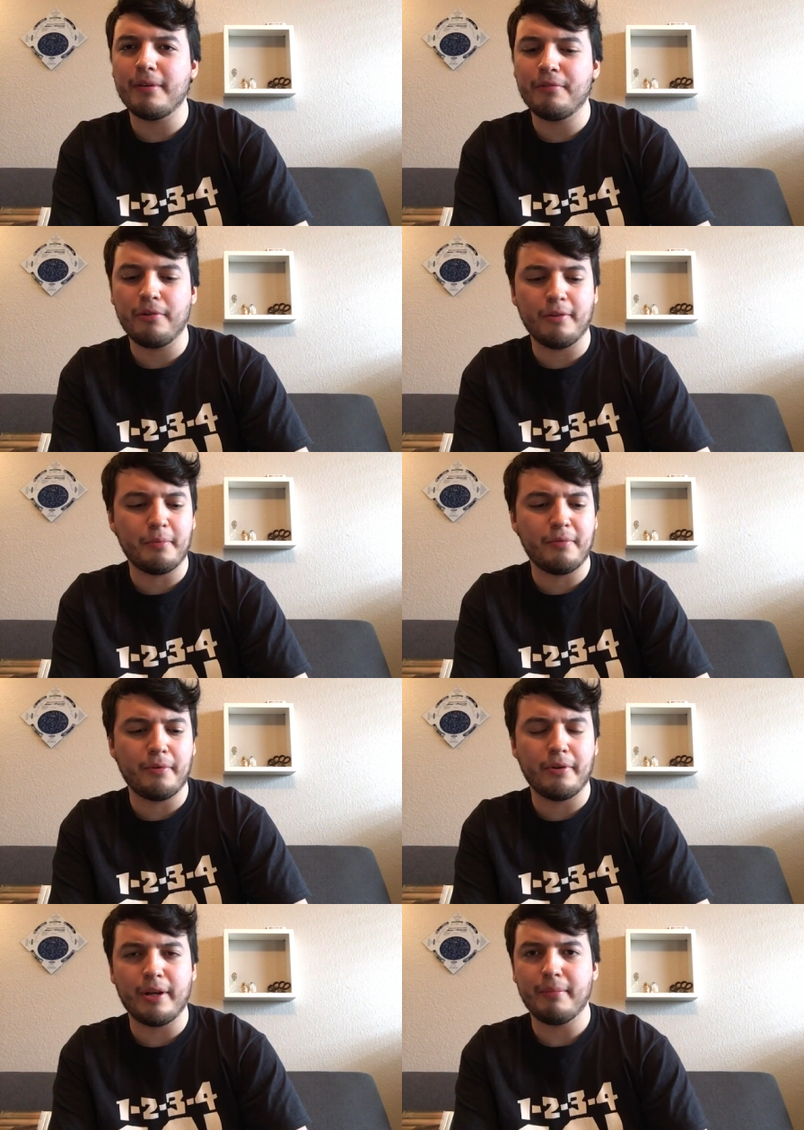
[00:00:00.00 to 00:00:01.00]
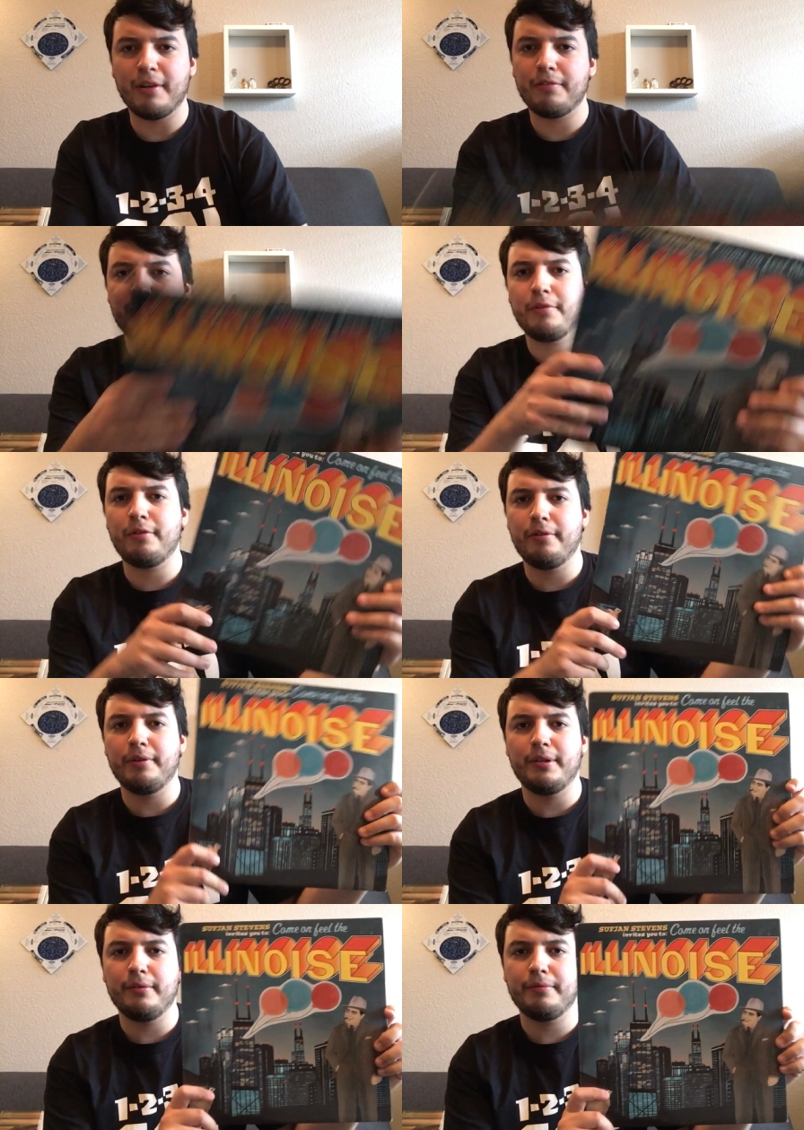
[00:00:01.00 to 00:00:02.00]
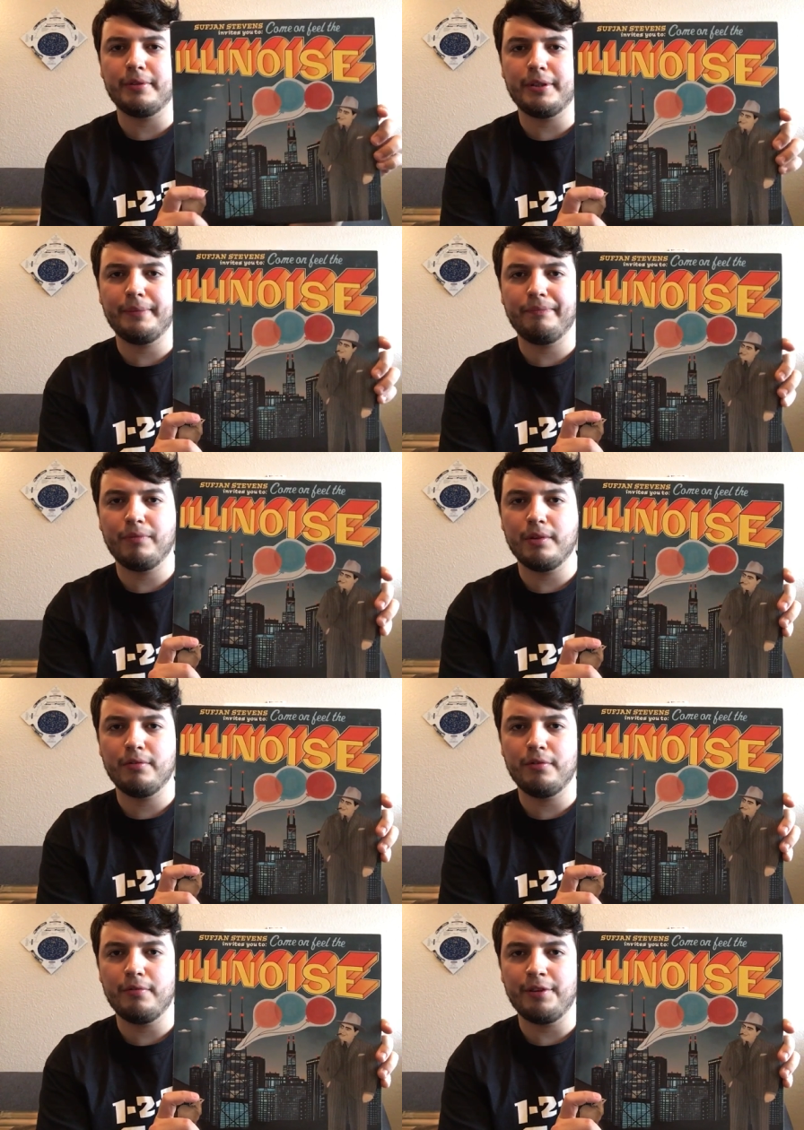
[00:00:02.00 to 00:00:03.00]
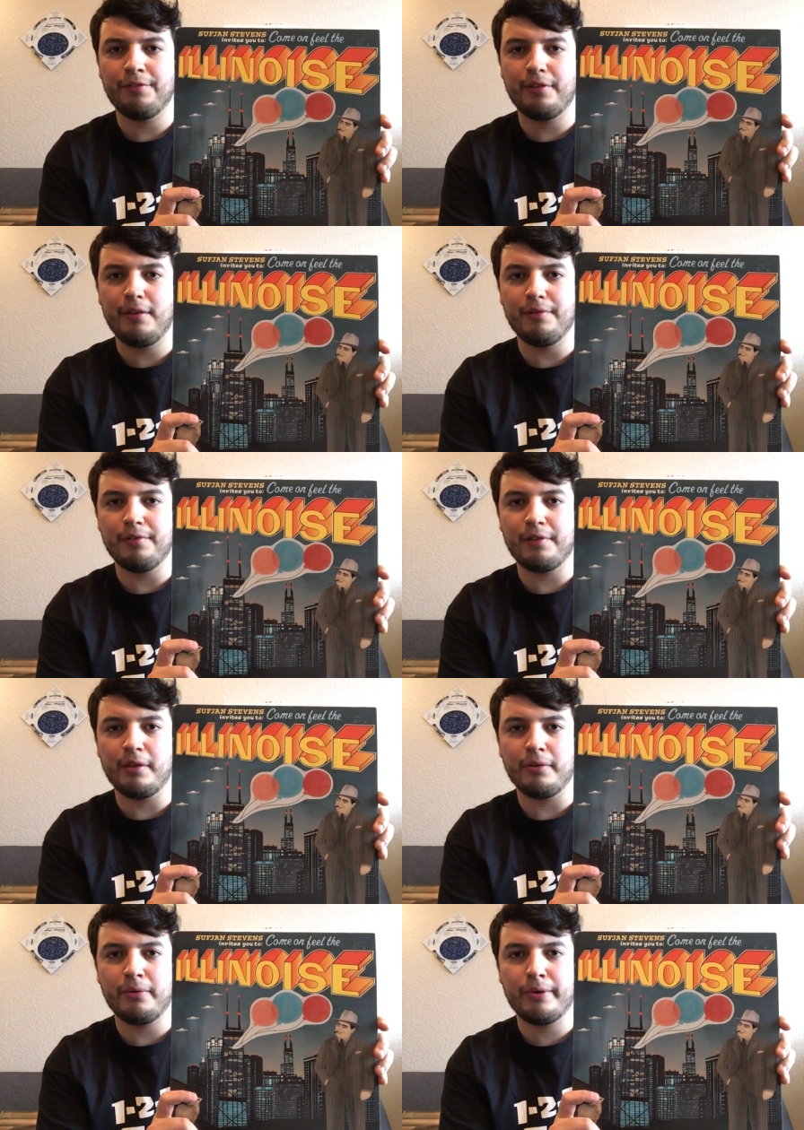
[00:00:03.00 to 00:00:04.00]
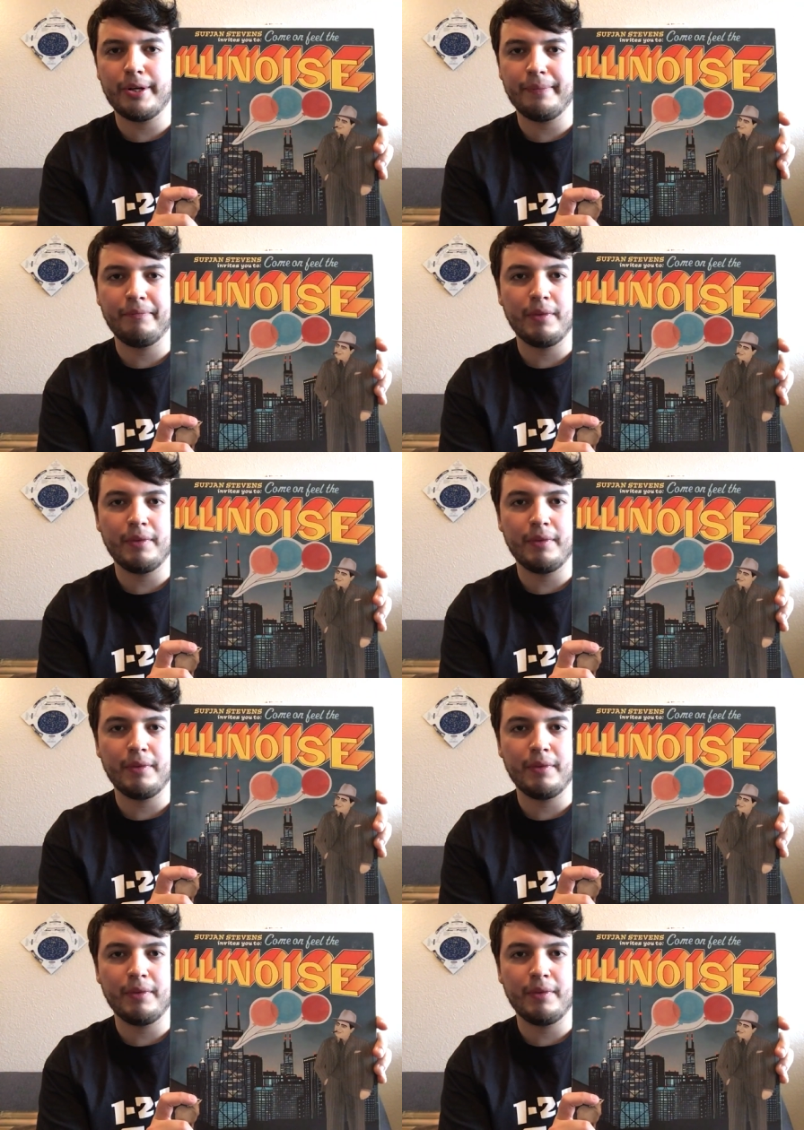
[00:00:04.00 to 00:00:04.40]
if I've shown this before or not, but it's an original of um, Sufjan Stevens, Illinois.